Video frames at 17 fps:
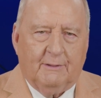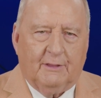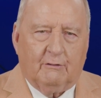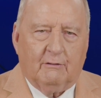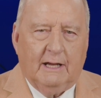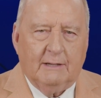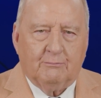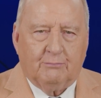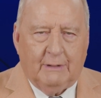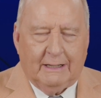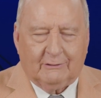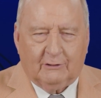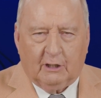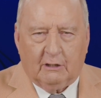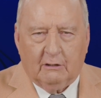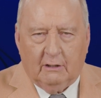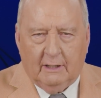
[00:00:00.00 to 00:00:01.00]
the great
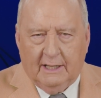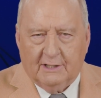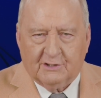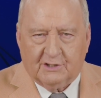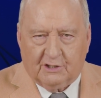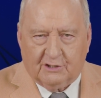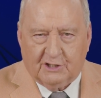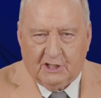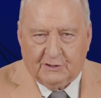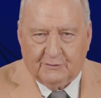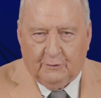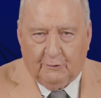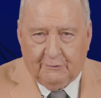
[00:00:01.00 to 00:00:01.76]
practical and successful